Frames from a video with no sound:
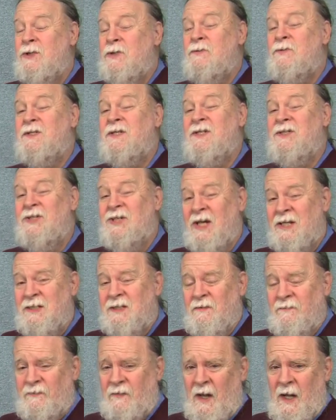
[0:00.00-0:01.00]
used to
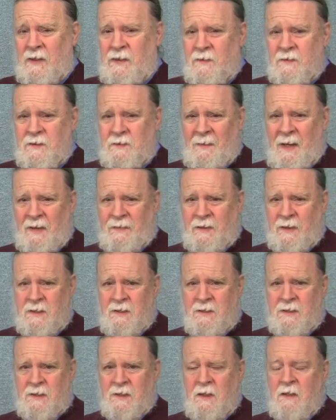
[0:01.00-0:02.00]
justify those
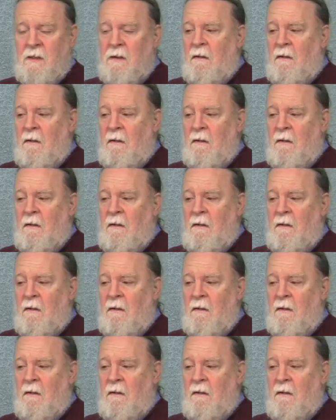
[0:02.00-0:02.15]
methods